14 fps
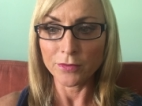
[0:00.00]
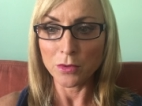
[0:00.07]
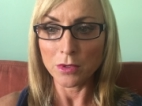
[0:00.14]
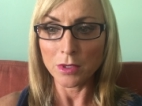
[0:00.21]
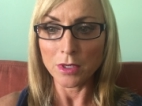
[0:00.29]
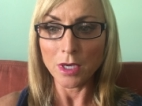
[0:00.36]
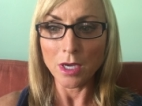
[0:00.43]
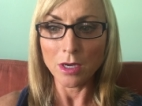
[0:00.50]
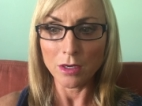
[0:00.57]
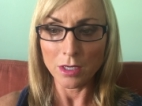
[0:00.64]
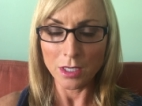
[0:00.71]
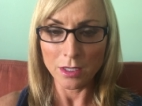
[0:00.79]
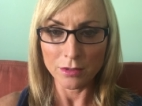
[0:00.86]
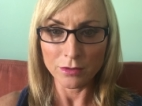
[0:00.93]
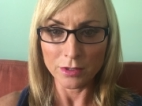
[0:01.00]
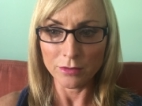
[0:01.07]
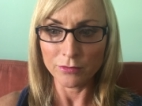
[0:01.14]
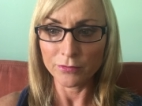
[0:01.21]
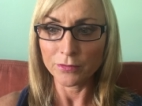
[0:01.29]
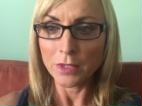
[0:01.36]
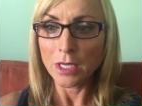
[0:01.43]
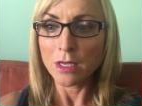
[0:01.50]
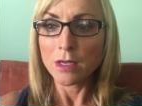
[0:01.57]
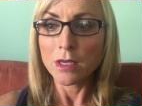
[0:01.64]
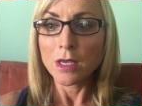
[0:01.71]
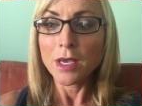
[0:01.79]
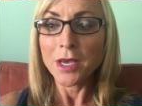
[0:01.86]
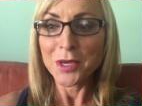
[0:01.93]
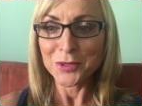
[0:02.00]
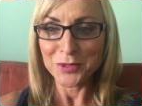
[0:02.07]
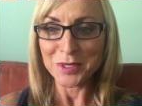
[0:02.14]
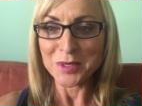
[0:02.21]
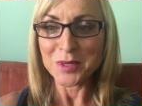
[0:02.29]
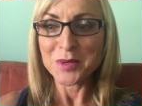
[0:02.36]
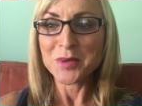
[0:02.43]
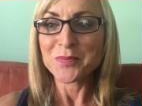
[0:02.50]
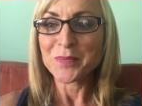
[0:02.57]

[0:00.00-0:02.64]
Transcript: four hundred 100,